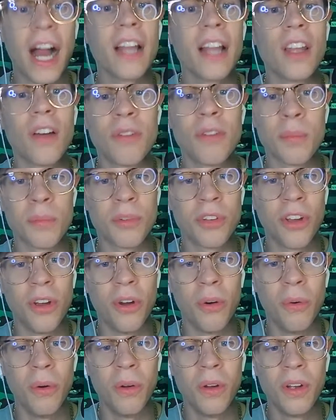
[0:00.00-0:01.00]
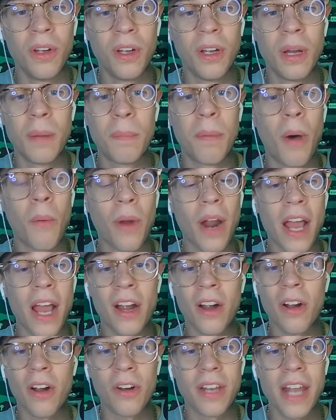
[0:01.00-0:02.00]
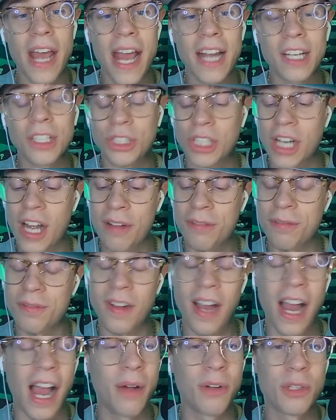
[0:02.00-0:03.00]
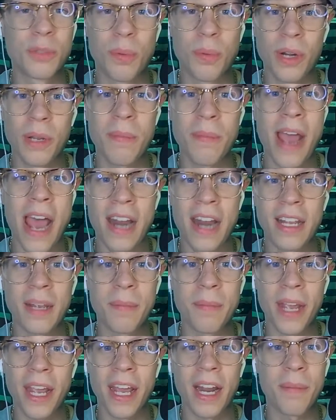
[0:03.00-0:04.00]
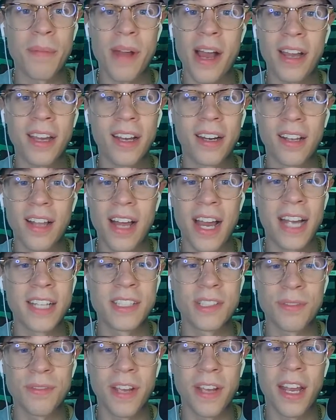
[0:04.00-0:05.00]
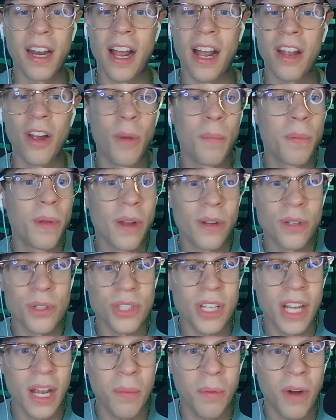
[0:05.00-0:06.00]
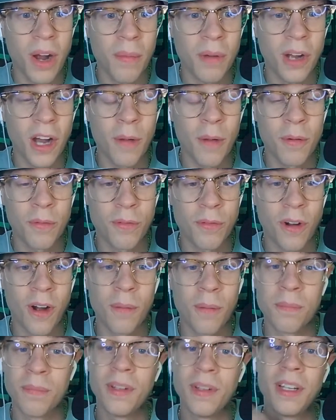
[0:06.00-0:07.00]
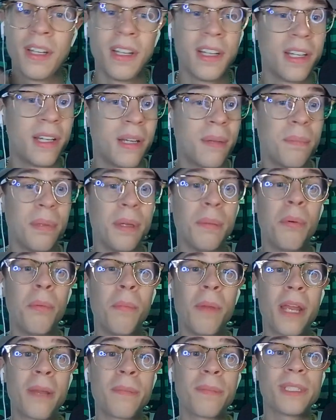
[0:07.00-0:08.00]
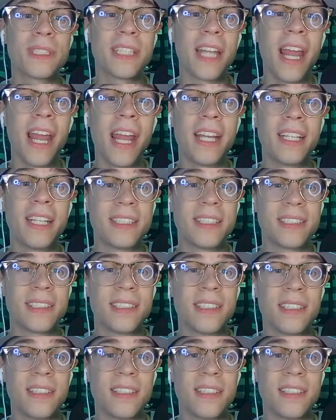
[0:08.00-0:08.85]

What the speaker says: I love him too. But when I heard that, Jeff, I was pretty mad at you, man. I'm not going to lie as a fan. I hope you understand where I'm coming from. People make mistakes.